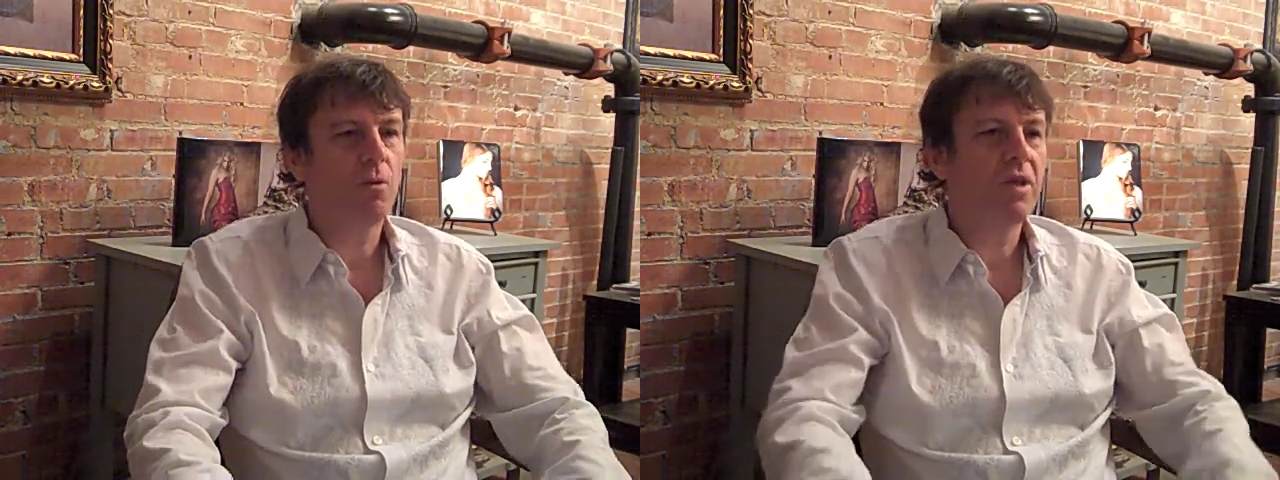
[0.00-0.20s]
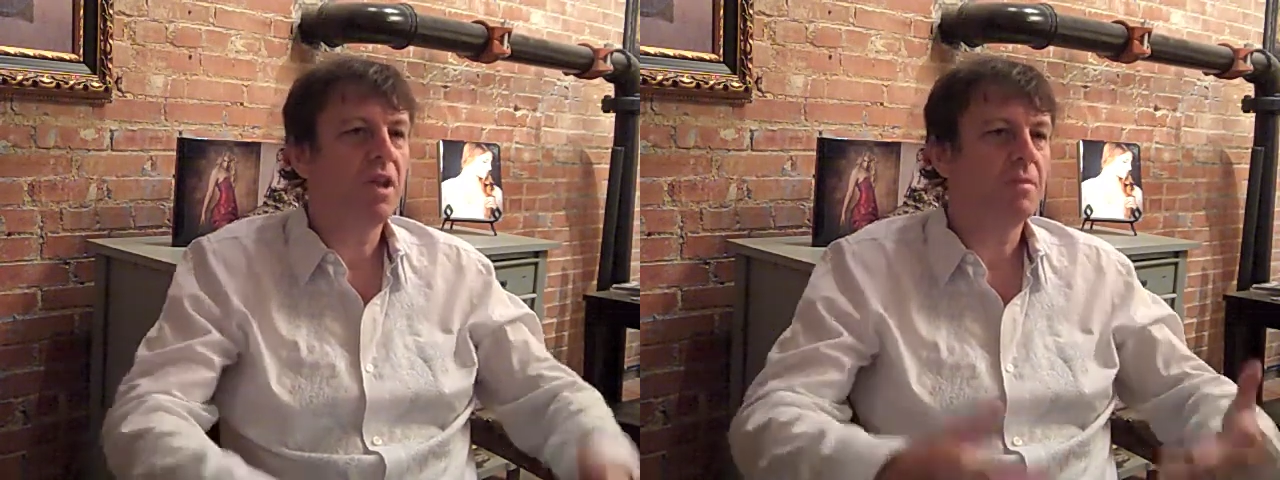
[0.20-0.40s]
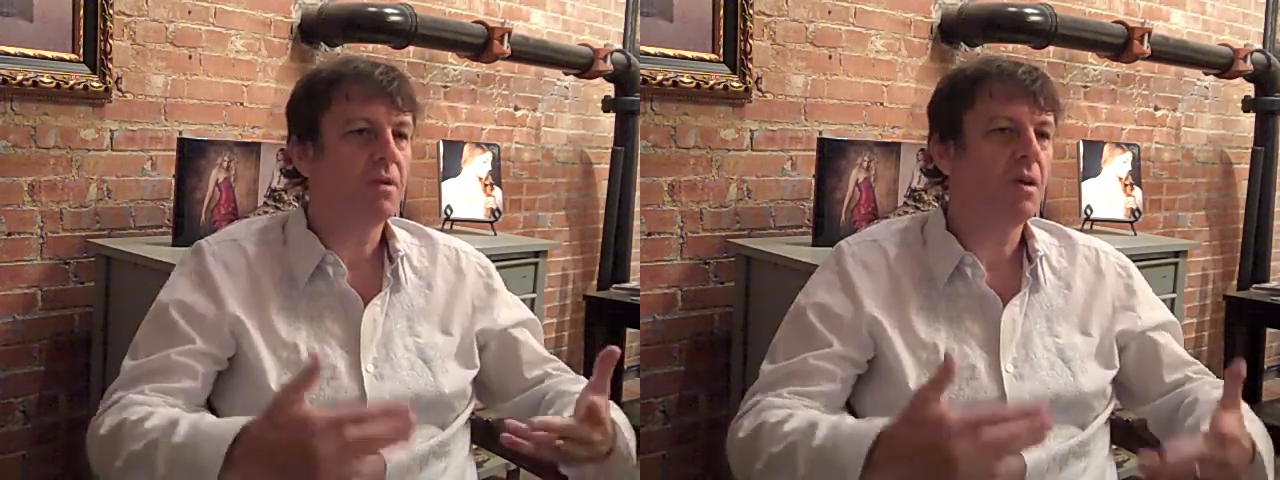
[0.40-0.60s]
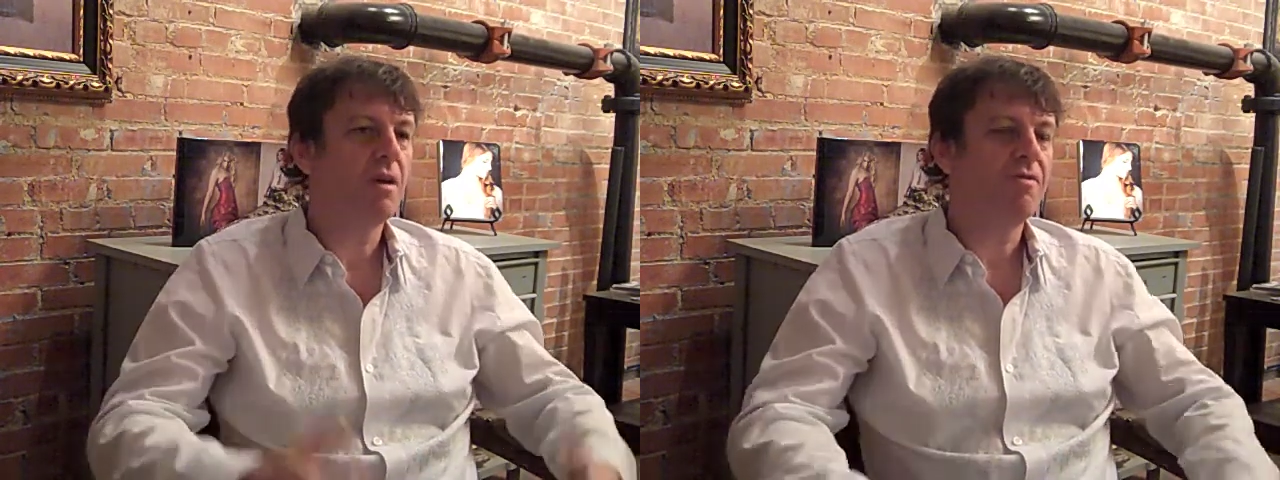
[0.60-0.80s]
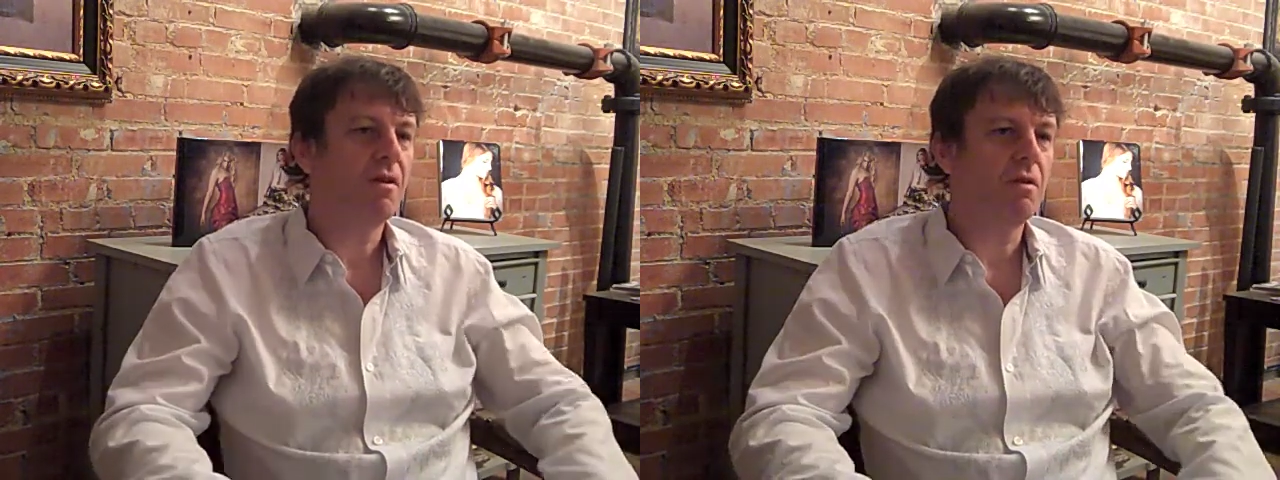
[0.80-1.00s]
we kept all our
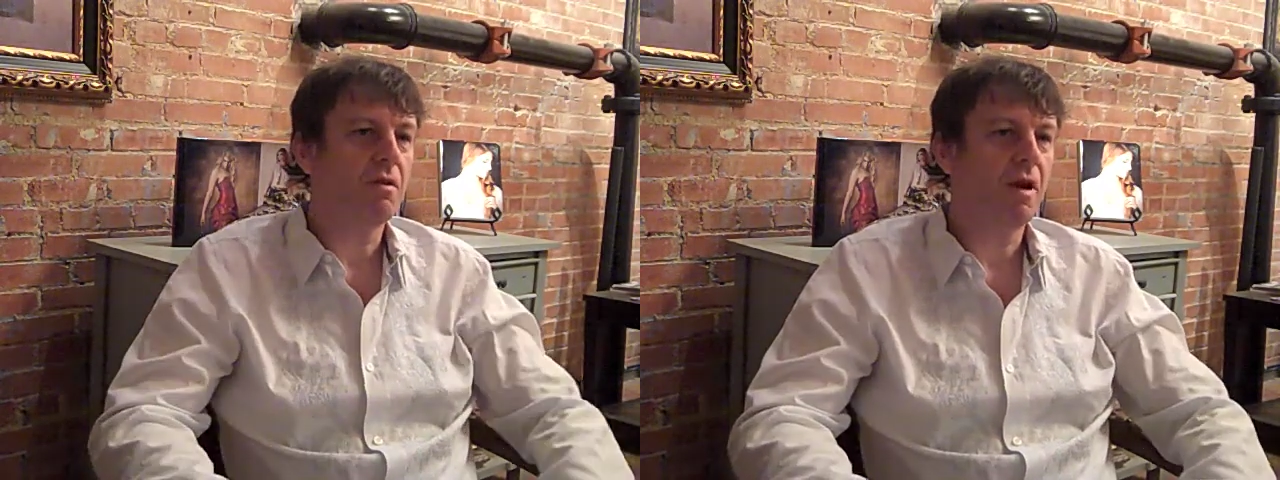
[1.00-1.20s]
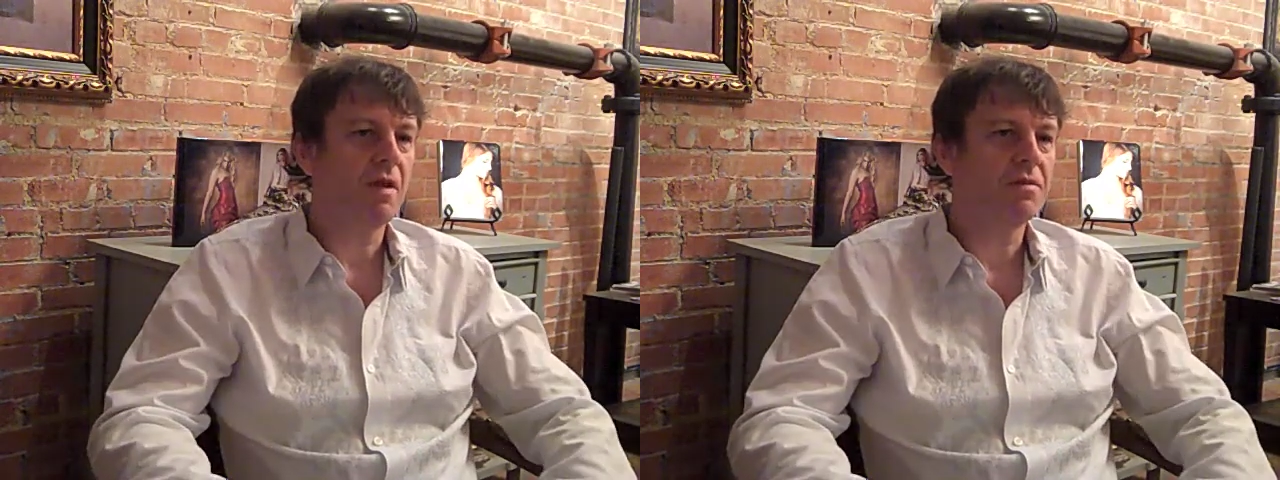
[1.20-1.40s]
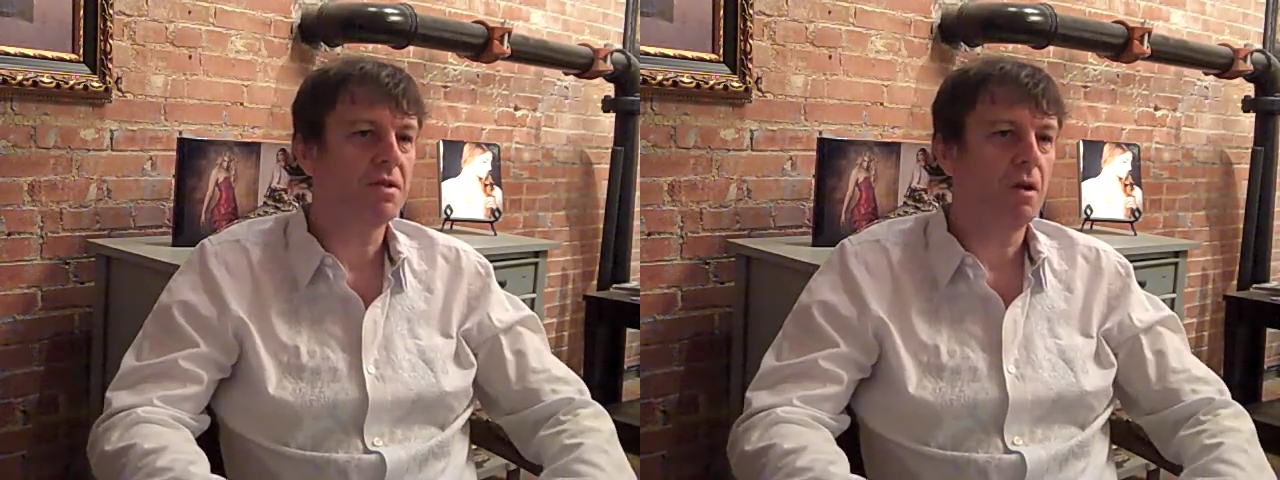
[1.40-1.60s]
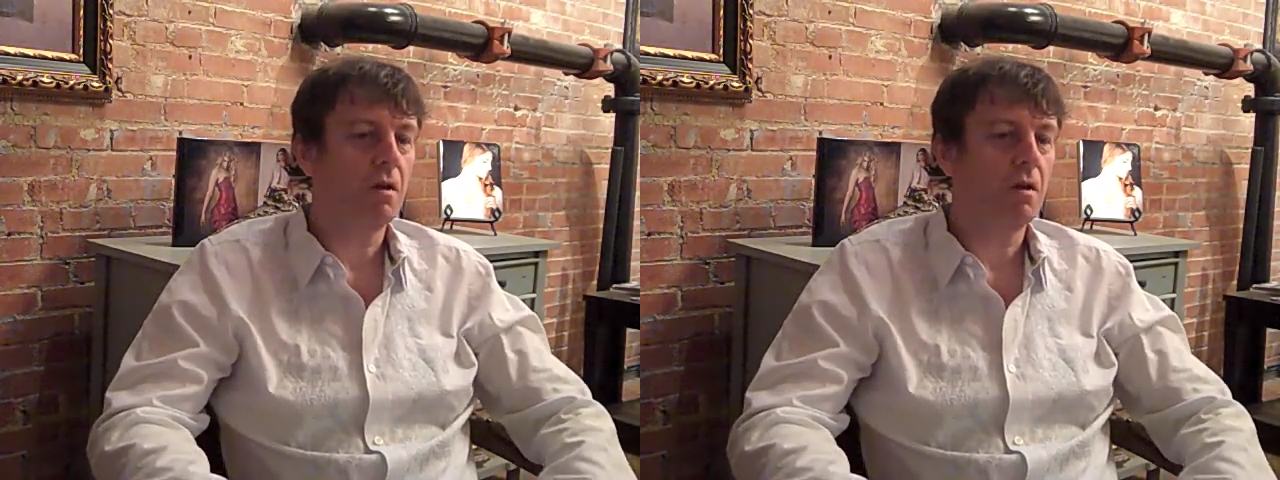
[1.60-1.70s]
photographs,